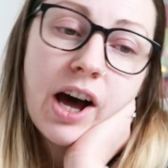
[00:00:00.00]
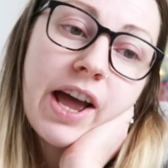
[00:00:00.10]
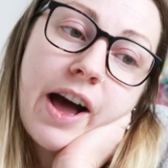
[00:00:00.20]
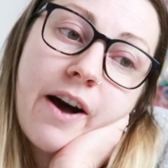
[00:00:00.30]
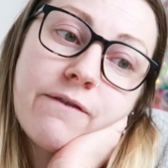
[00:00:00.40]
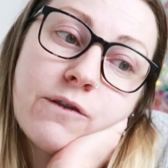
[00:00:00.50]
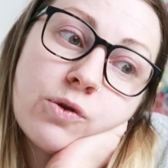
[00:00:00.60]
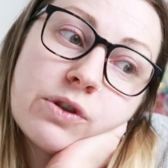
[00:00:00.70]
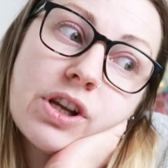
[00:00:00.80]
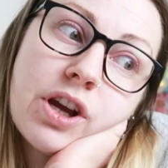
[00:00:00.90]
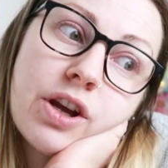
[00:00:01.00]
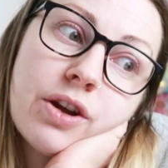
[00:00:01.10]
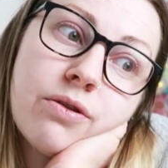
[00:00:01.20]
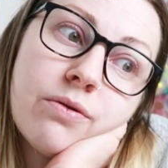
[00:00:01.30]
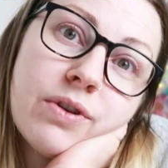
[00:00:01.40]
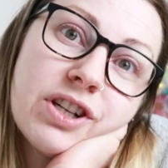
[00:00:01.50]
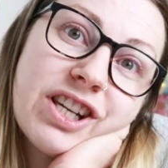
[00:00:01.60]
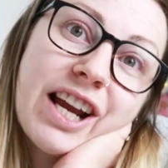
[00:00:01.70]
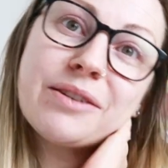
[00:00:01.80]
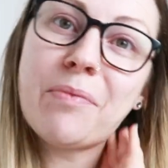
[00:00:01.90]
I have also
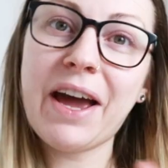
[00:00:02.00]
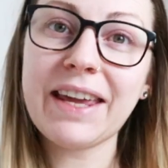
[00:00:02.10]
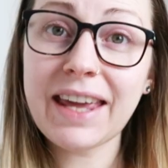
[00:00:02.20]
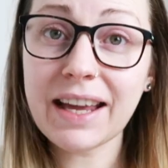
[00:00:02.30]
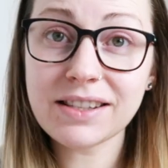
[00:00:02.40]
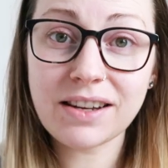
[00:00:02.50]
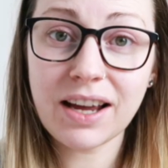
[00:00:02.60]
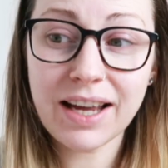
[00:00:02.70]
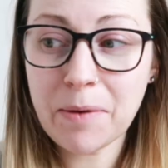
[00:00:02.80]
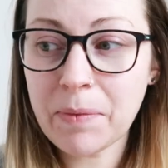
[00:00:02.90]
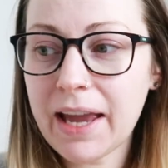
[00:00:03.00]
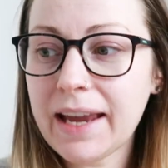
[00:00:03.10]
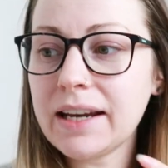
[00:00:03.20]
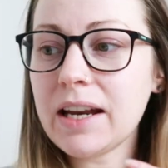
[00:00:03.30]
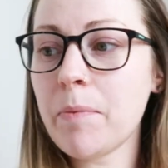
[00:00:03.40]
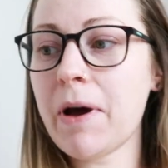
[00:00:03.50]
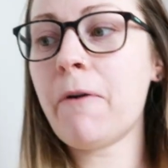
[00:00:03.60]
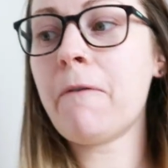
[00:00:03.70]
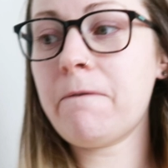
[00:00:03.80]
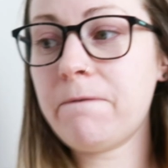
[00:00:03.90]
checked my Kickstarter campaign
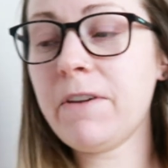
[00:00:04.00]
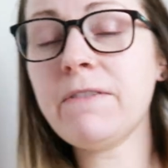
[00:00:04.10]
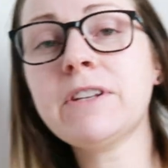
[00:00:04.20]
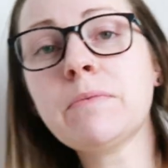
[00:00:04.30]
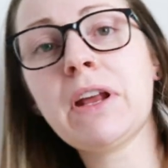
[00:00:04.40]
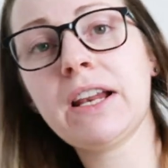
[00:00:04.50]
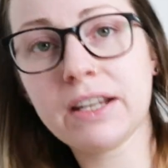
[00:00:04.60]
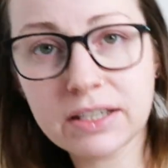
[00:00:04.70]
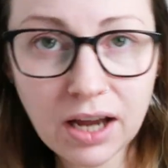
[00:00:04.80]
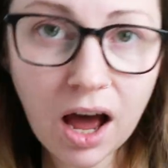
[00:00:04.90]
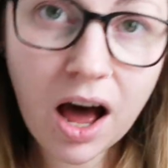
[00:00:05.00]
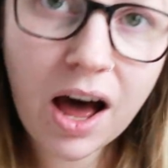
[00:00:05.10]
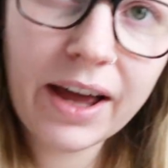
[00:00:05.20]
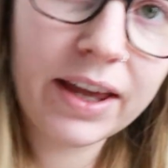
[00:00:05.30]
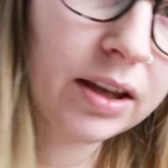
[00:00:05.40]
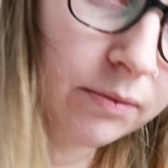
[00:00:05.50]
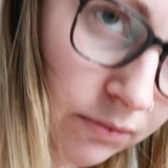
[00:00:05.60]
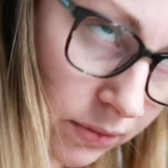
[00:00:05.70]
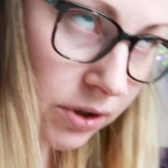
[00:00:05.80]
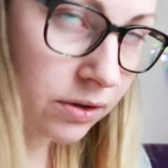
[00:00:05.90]
about fifty million
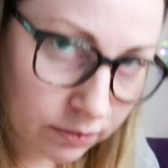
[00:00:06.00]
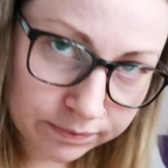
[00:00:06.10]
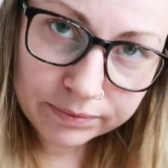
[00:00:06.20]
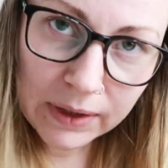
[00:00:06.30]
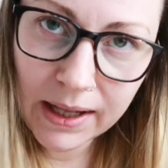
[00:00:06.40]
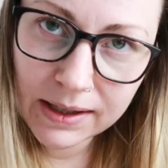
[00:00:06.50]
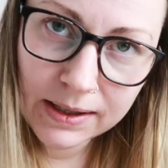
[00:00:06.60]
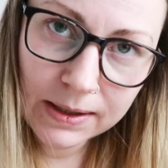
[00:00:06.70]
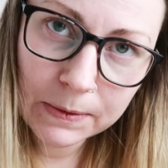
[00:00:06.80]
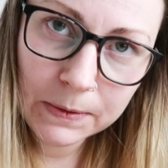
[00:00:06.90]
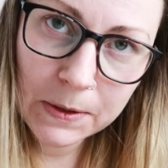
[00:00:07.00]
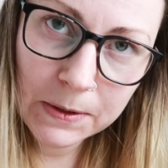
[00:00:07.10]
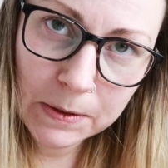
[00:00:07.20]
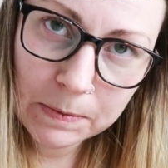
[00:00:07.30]
times. It's still not